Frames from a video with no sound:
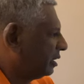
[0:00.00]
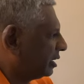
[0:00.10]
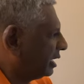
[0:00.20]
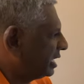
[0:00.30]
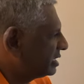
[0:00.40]

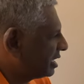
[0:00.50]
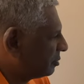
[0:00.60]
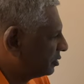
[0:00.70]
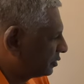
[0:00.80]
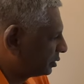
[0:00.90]
Next, I
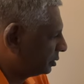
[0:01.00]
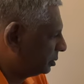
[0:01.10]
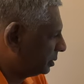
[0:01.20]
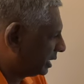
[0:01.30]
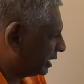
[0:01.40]
moved
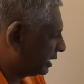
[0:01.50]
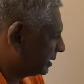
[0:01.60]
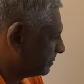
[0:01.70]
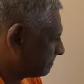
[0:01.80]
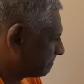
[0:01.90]
to